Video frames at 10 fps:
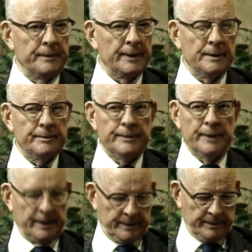to develop
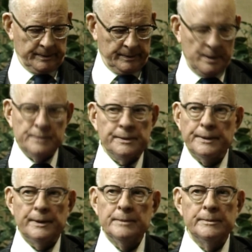on a
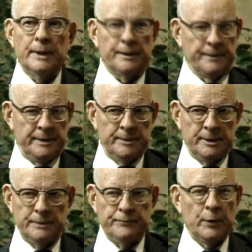long-term
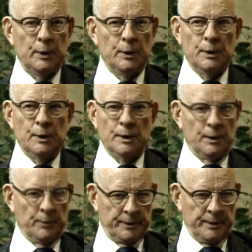agreement
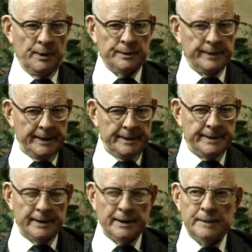with long
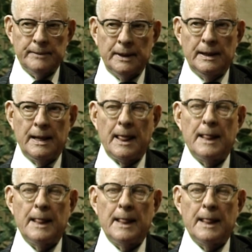lead time,